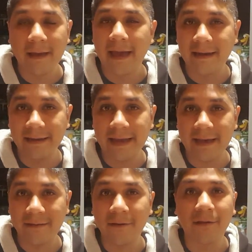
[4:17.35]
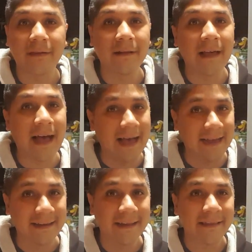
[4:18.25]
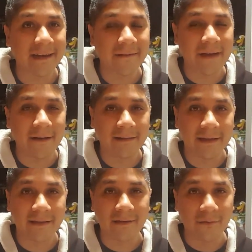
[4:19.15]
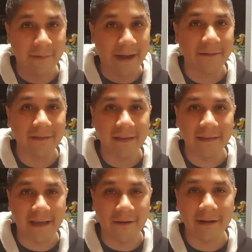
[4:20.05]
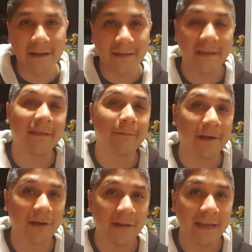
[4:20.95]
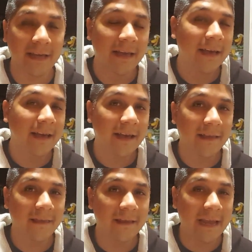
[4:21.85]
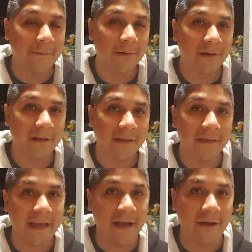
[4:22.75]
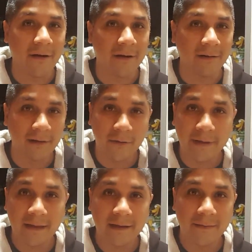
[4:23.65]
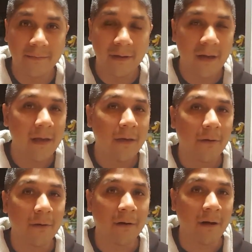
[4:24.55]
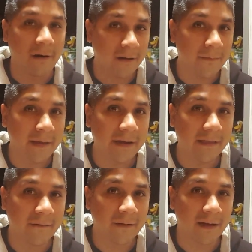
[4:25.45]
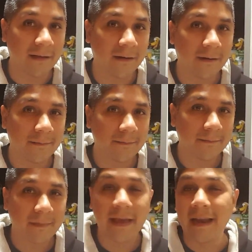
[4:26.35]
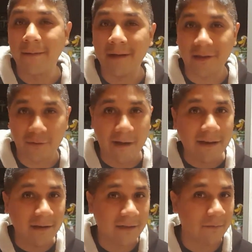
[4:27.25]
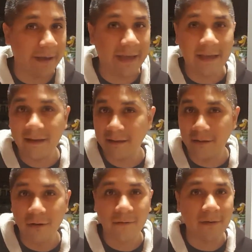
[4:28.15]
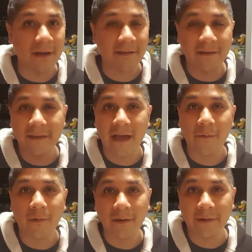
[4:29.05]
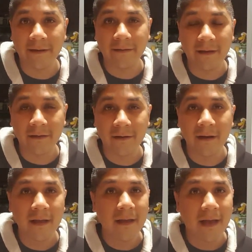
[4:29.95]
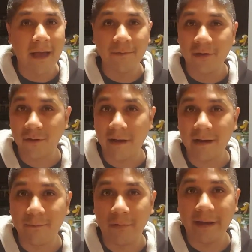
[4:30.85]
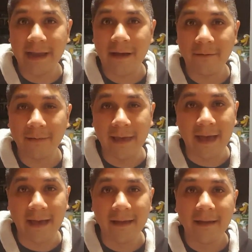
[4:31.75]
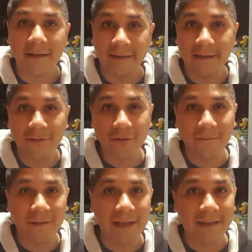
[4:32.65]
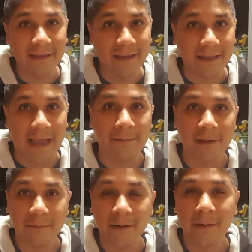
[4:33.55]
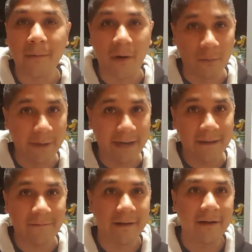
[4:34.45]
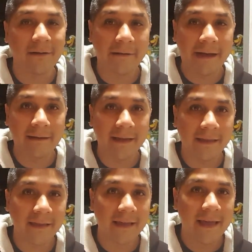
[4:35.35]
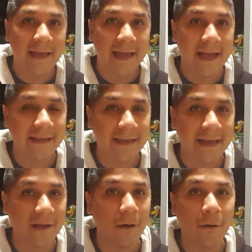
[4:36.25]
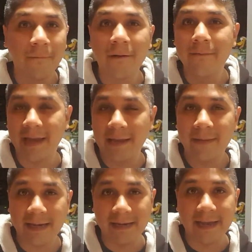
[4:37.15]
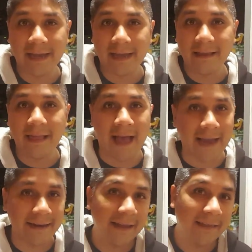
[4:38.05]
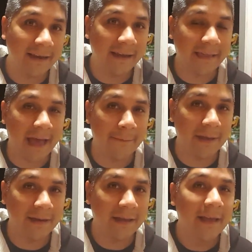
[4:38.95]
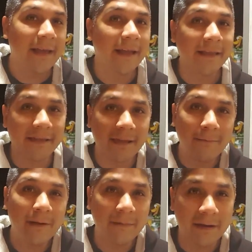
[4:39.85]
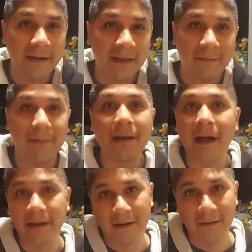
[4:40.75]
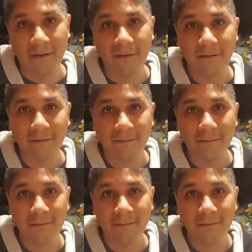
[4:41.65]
And yet there's still a high density of outlets around these areas, especially in the neighborhoods that are low income or are communities of color. And I'm not trying to sway your thoughts on that one way or the other. I'm just trying to point out that 600 feet is the established minimum already for alcohol outlets, and yet over many decades, high density has happened in some communities, but not in others.